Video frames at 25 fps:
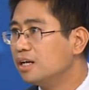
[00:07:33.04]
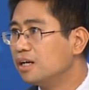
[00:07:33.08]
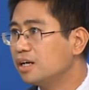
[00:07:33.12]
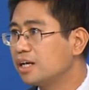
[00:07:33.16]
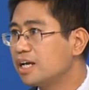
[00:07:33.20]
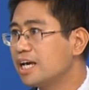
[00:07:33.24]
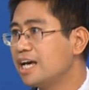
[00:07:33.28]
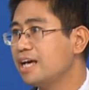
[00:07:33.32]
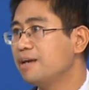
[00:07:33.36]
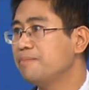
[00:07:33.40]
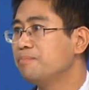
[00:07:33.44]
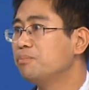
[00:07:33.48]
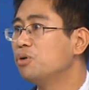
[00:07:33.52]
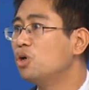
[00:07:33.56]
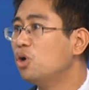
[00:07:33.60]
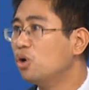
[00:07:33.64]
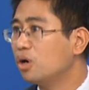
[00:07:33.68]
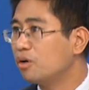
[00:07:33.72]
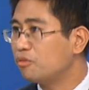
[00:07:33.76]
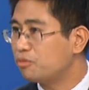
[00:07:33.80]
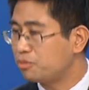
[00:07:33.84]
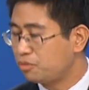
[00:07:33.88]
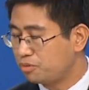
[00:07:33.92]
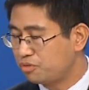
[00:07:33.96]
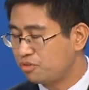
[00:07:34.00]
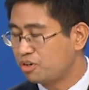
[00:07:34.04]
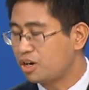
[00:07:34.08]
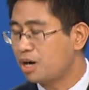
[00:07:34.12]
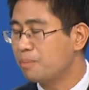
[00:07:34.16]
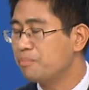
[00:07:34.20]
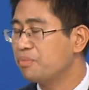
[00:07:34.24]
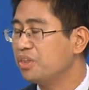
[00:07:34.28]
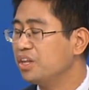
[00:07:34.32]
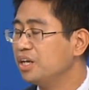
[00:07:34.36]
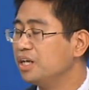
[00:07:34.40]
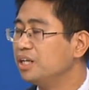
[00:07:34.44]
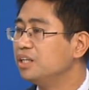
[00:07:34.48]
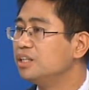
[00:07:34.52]
camp or
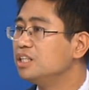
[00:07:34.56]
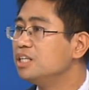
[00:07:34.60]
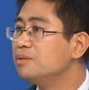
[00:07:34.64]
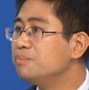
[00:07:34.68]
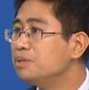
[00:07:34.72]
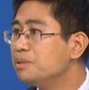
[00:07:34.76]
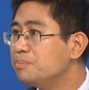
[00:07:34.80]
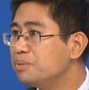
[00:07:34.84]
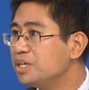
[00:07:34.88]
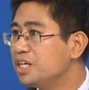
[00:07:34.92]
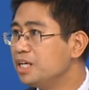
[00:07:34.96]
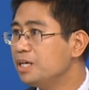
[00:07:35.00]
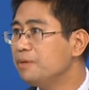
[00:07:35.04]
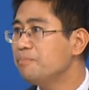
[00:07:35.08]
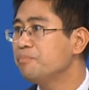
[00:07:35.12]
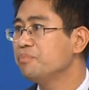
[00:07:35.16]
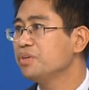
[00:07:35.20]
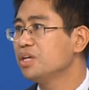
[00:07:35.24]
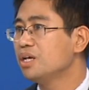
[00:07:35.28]
from the DPP,